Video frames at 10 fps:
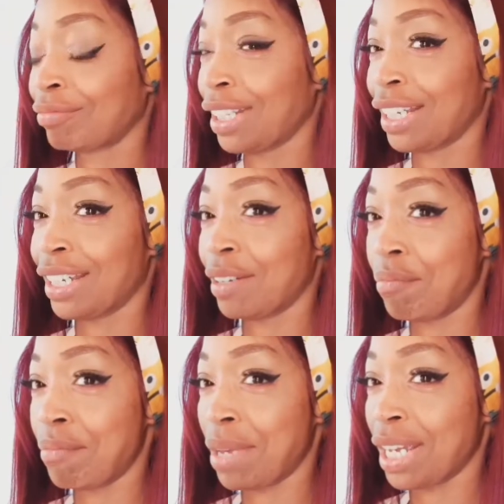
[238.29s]

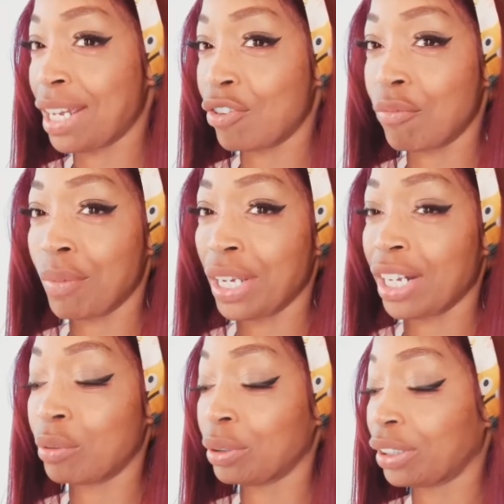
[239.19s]
and man, oh man,
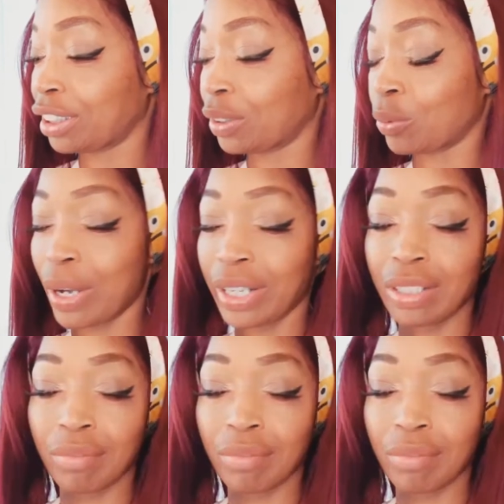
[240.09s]
I was sweating.